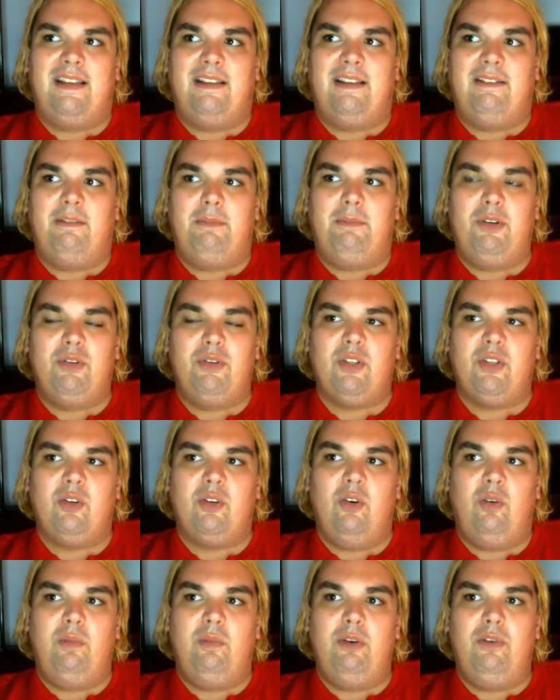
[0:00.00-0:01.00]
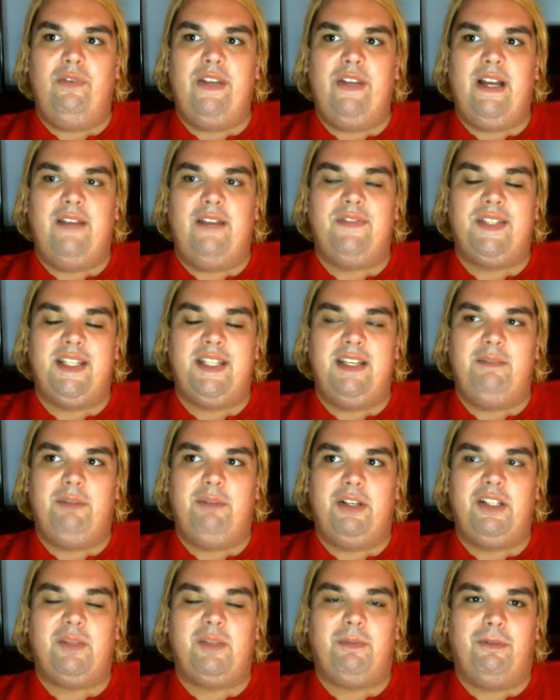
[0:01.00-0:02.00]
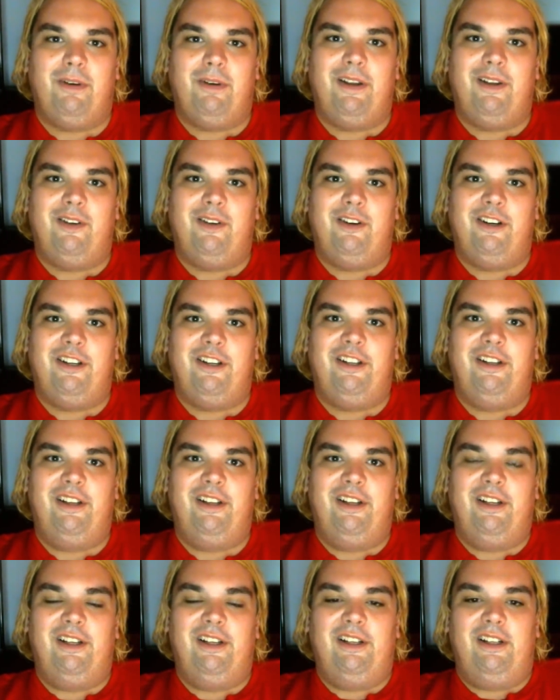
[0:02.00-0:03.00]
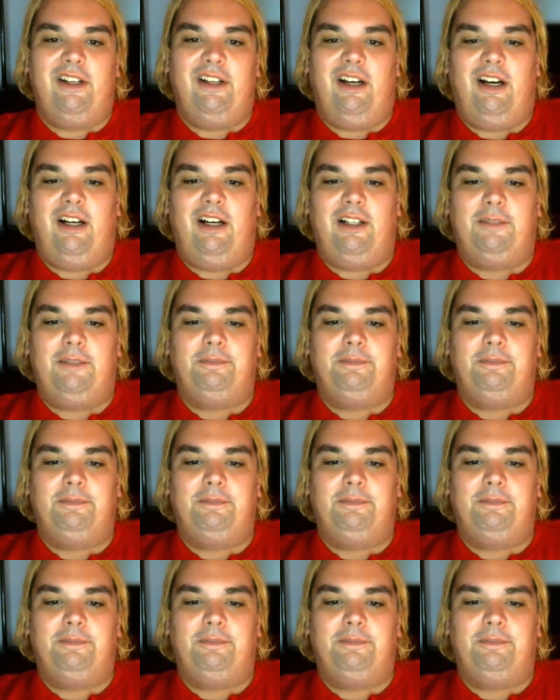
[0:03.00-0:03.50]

musical movie I've seen, but it's pretty good. Um,